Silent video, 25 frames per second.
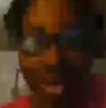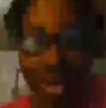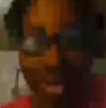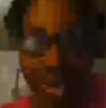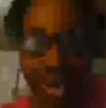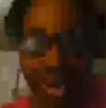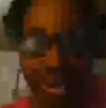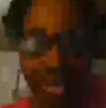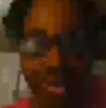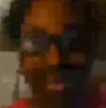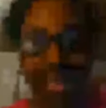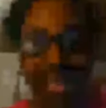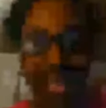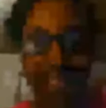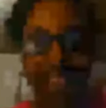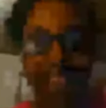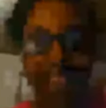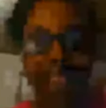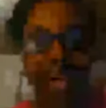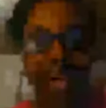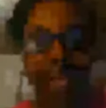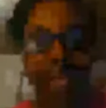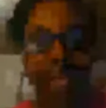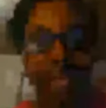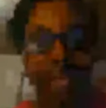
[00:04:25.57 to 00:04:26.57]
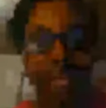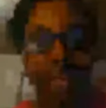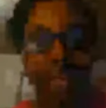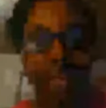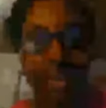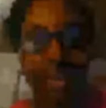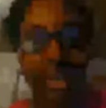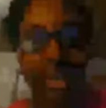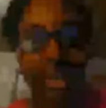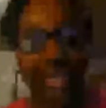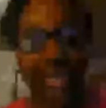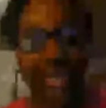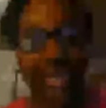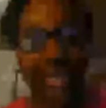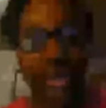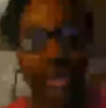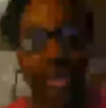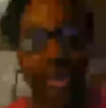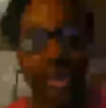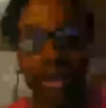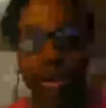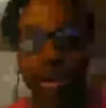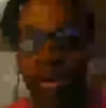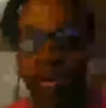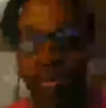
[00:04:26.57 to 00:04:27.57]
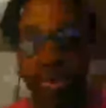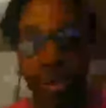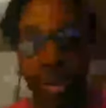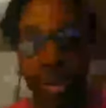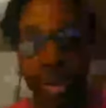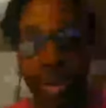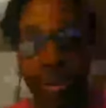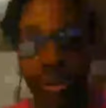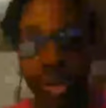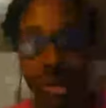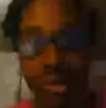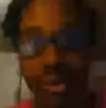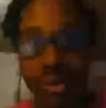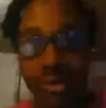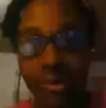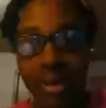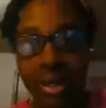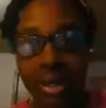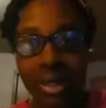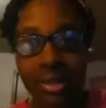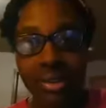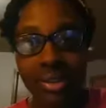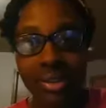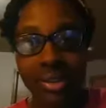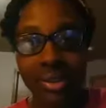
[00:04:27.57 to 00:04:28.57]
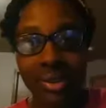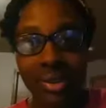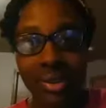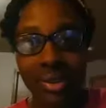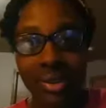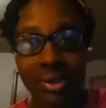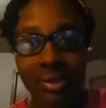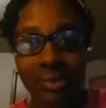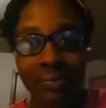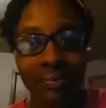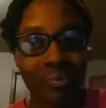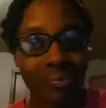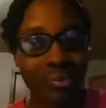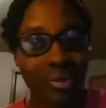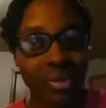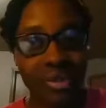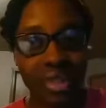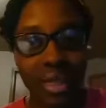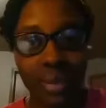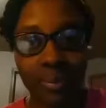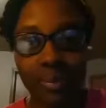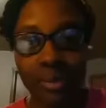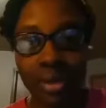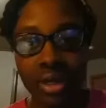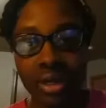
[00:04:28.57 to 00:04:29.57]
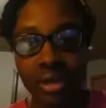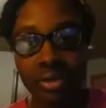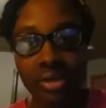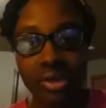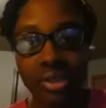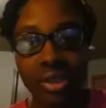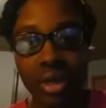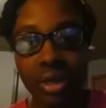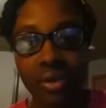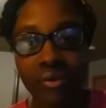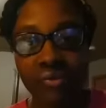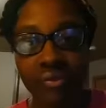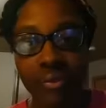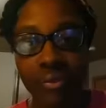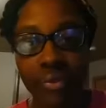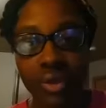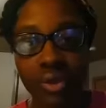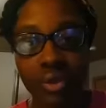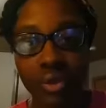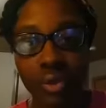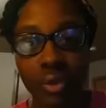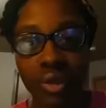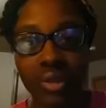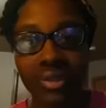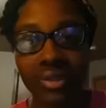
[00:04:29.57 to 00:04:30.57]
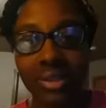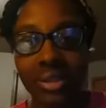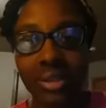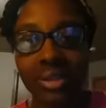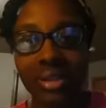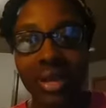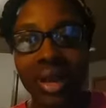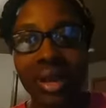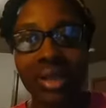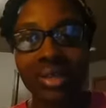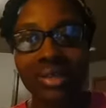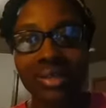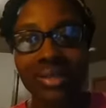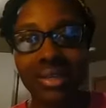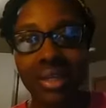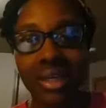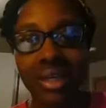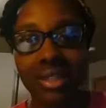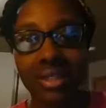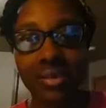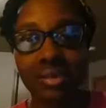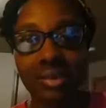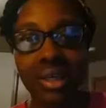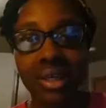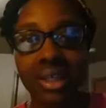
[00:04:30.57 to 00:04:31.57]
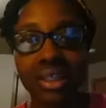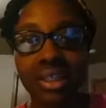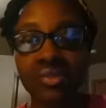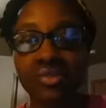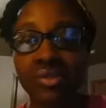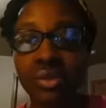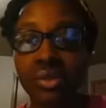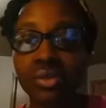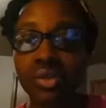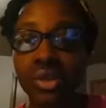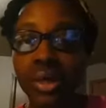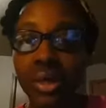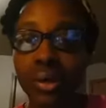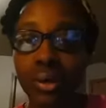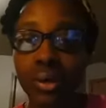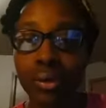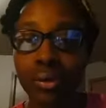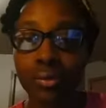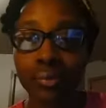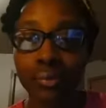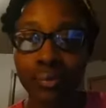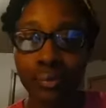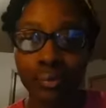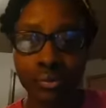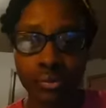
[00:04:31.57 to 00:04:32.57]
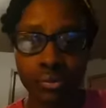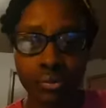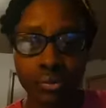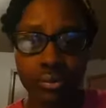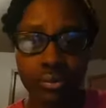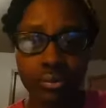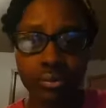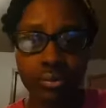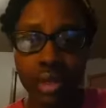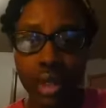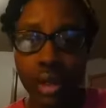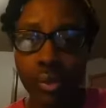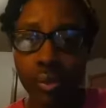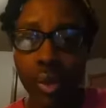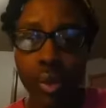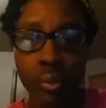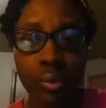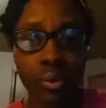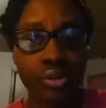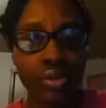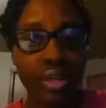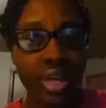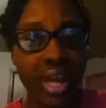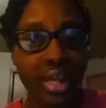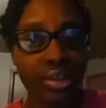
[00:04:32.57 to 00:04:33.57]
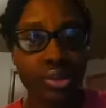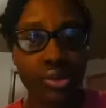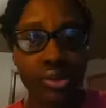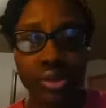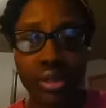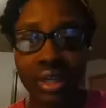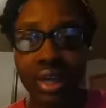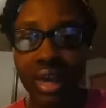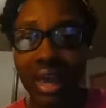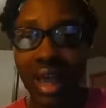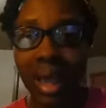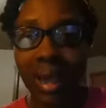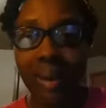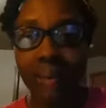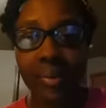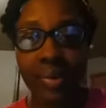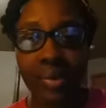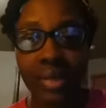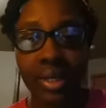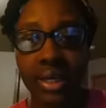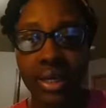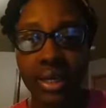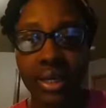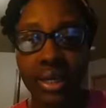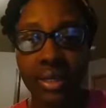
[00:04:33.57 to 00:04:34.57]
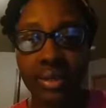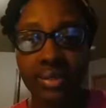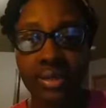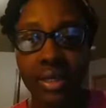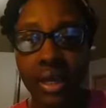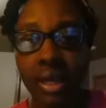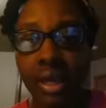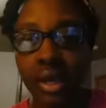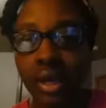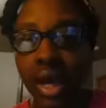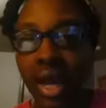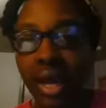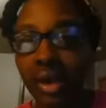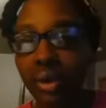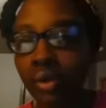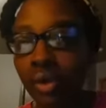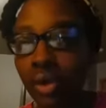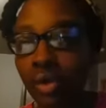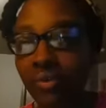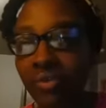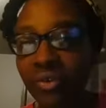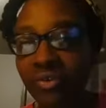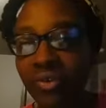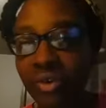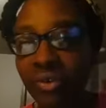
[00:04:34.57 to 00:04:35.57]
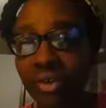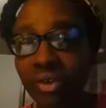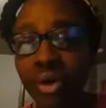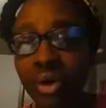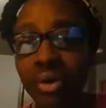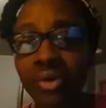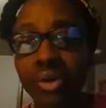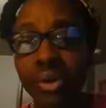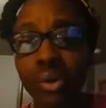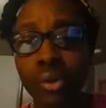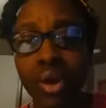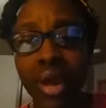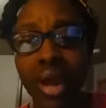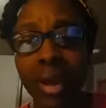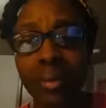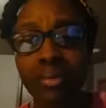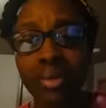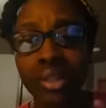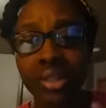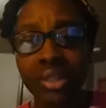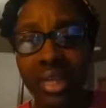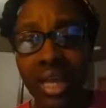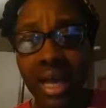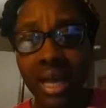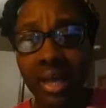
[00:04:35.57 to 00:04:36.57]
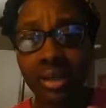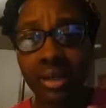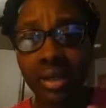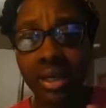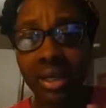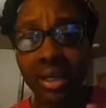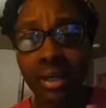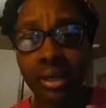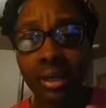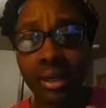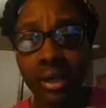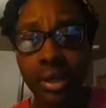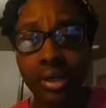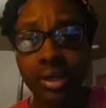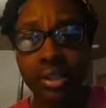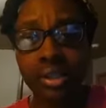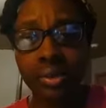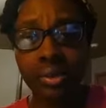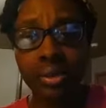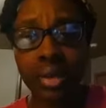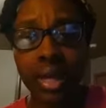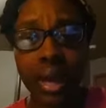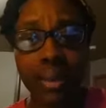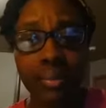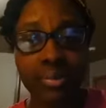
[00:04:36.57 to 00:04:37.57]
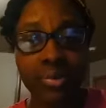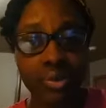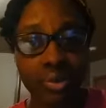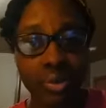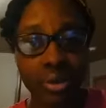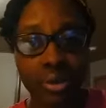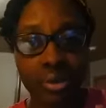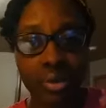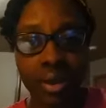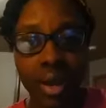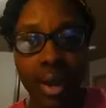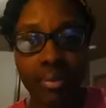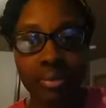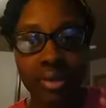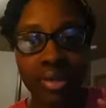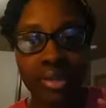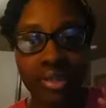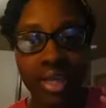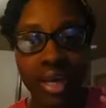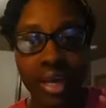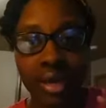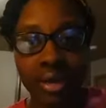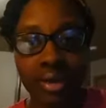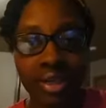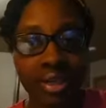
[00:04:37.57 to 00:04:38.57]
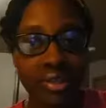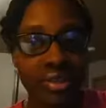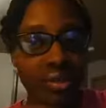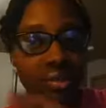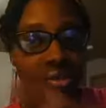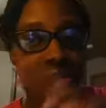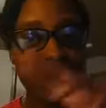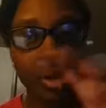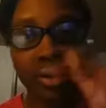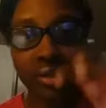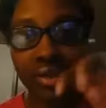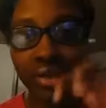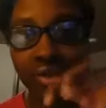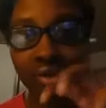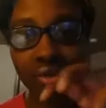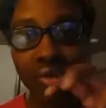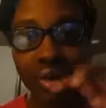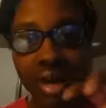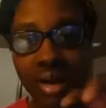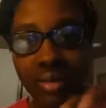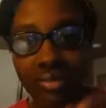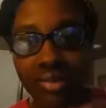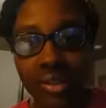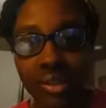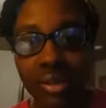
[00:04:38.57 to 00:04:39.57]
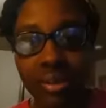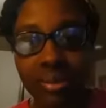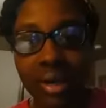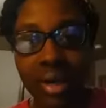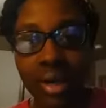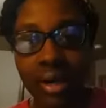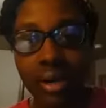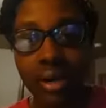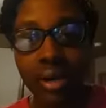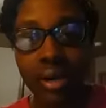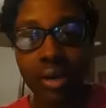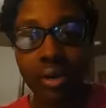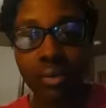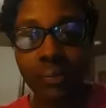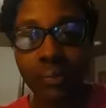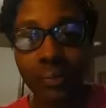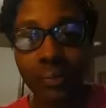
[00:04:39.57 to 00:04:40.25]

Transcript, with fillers: I always say follow the best, forget about the rest, you know. Separate yourself from the noise and the nonsense because if you don't, what will naturally happen is I don't know if you've ever heard of the crab mentality. So what happens with the crab mentality is there's all these crabs in the barrel.